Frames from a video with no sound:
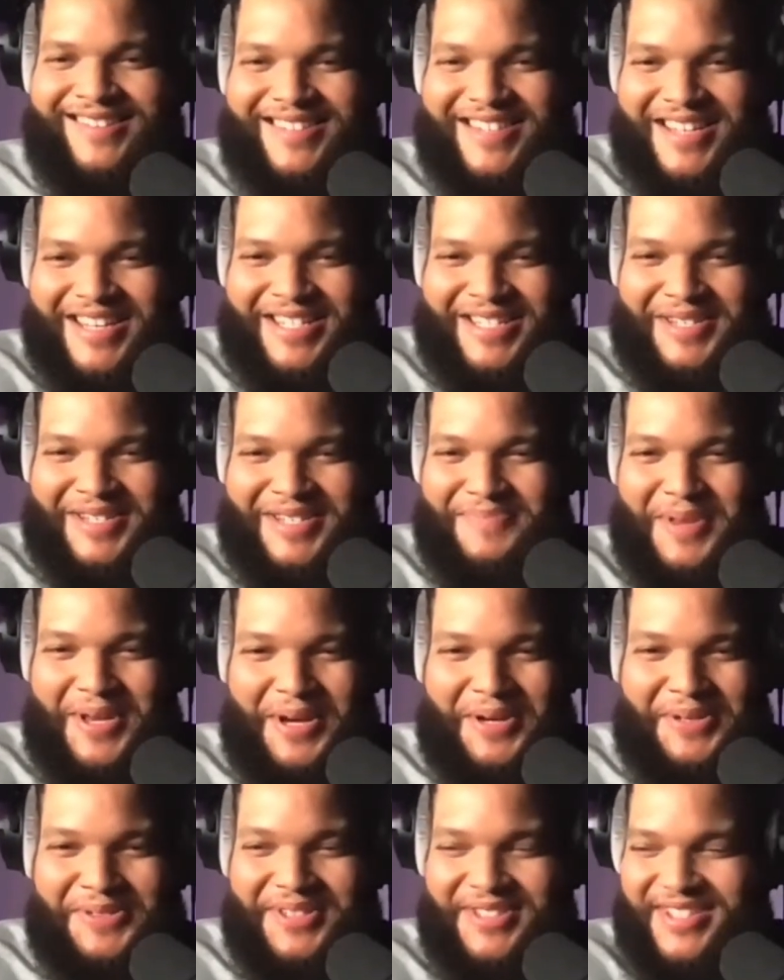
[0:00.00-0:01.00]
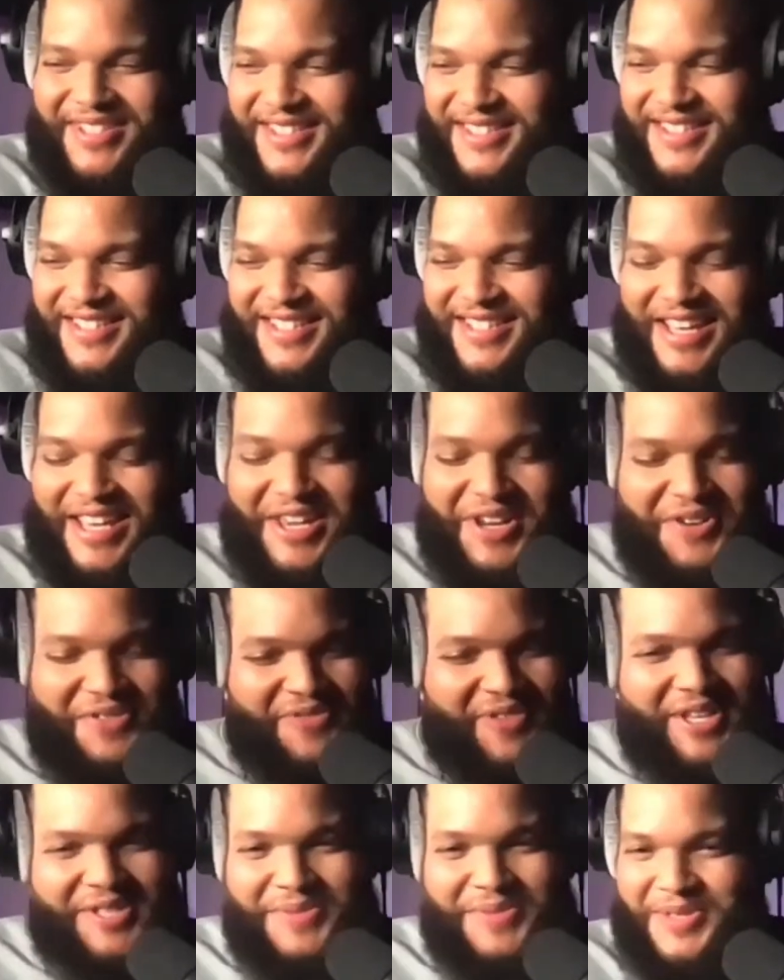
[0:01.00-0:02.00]
just to be able to to
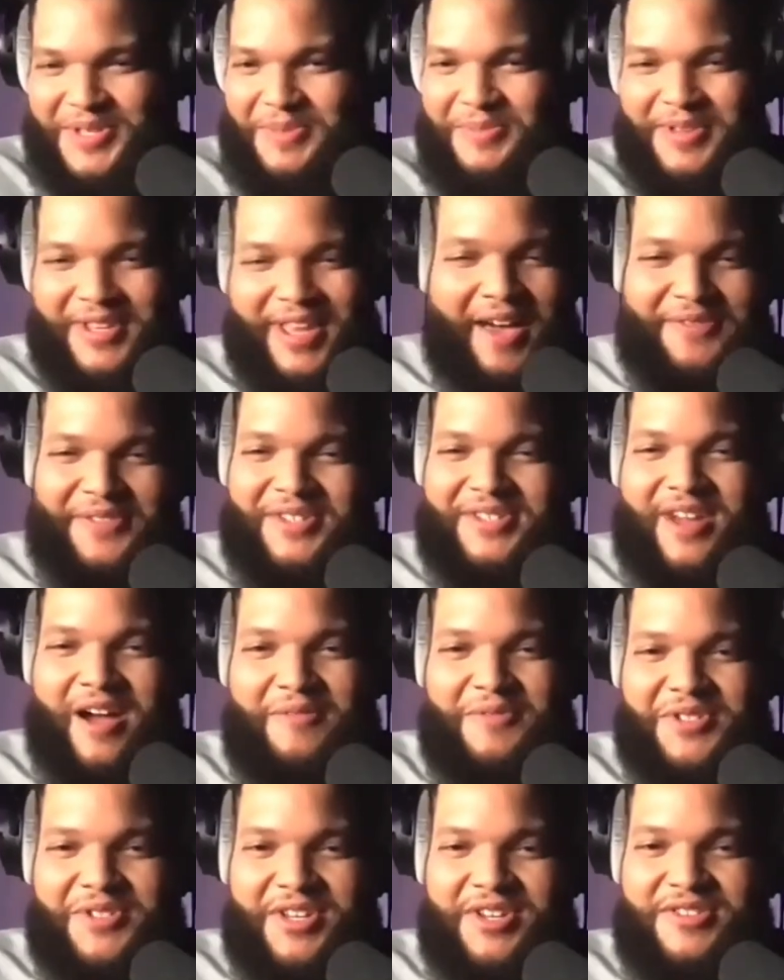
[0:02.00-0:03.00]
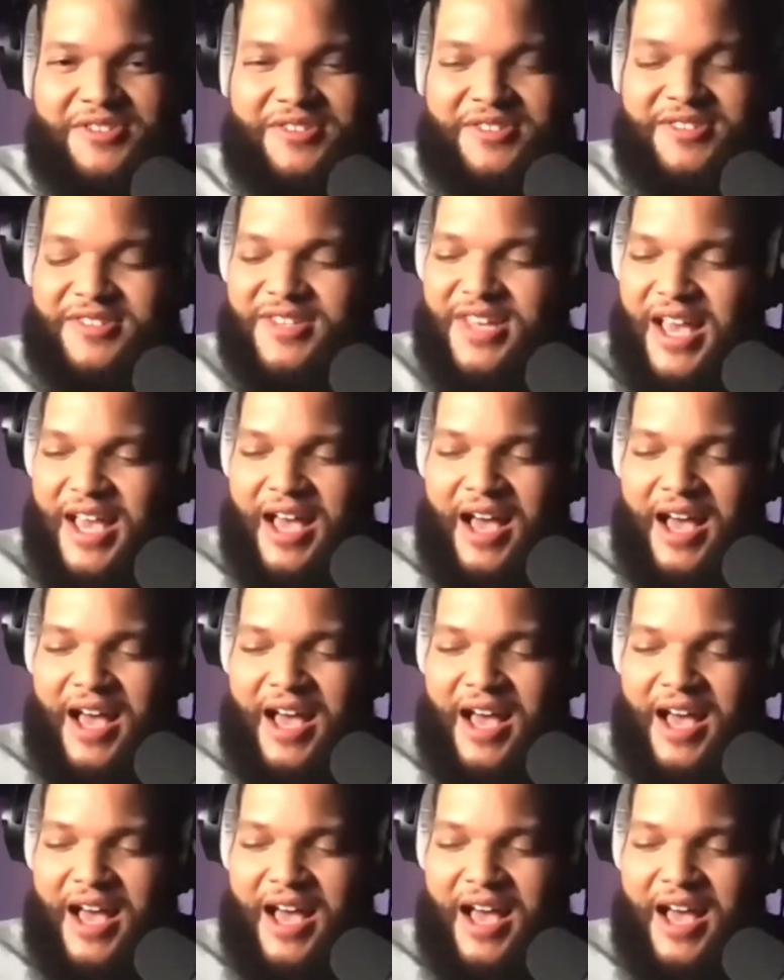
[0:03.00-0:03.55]
interface with him and have these conversations.